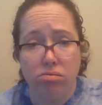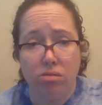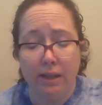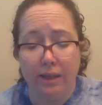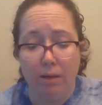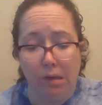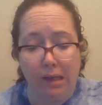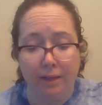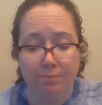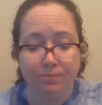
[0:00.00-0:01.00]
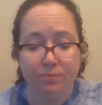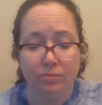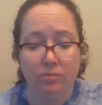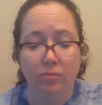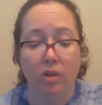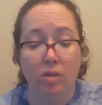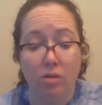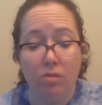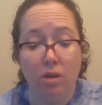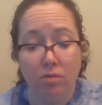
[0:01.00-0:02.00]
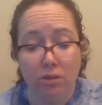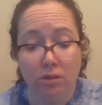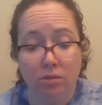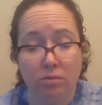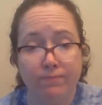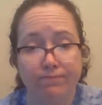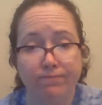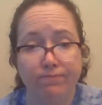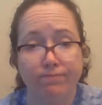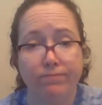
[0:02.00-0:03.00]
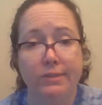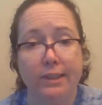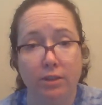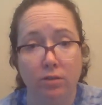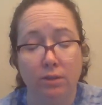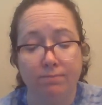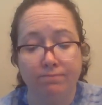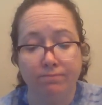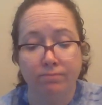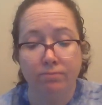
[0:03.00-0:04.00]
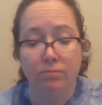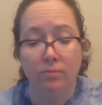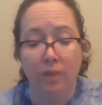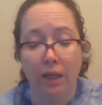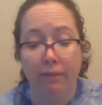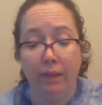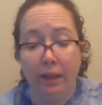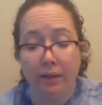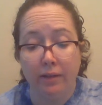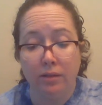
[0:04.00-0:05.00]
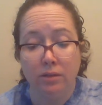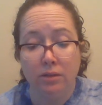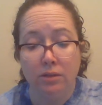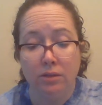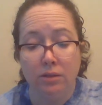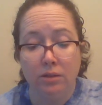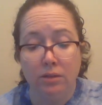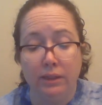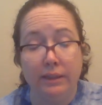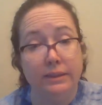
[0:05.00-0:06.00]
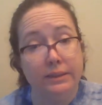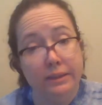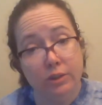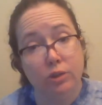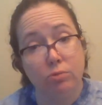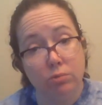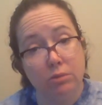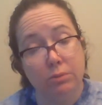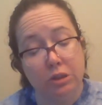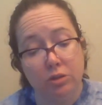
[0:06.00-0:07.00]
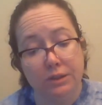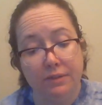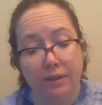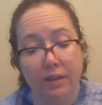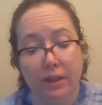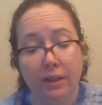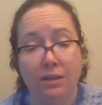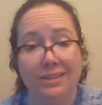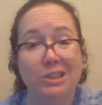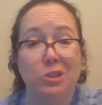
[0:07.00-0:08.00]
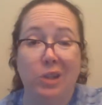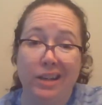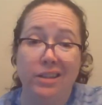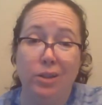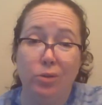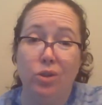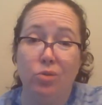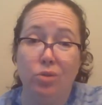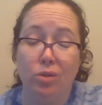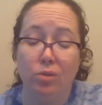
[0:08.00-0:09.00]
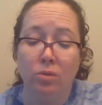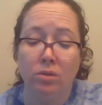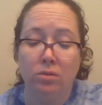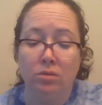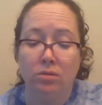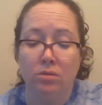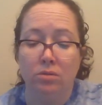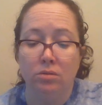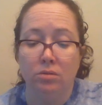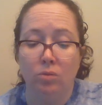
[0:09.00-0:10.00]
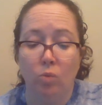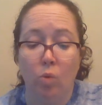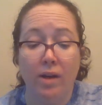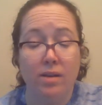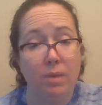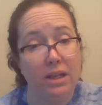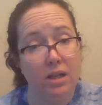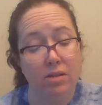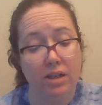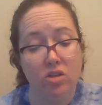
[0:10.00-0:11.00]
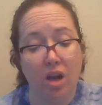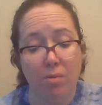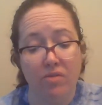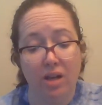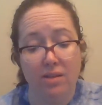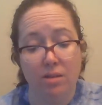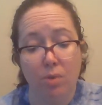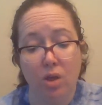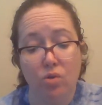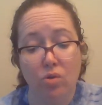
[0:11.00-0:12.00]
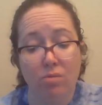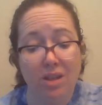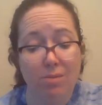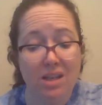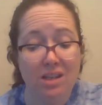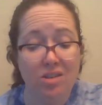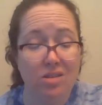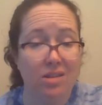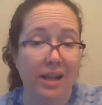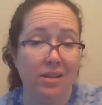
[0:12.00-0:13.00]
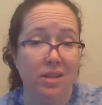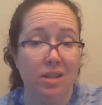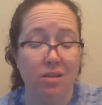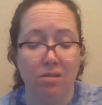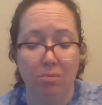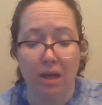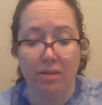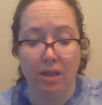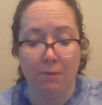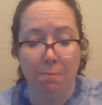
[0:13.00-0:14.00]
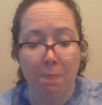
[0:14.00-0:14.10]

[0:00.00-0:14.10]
Anyway, you know who killed him. And then, and this is the real mystery of the thing, he tried to kill you too." wanted to make a clean job of it, I suppose, or maybe he just liked the killing by then.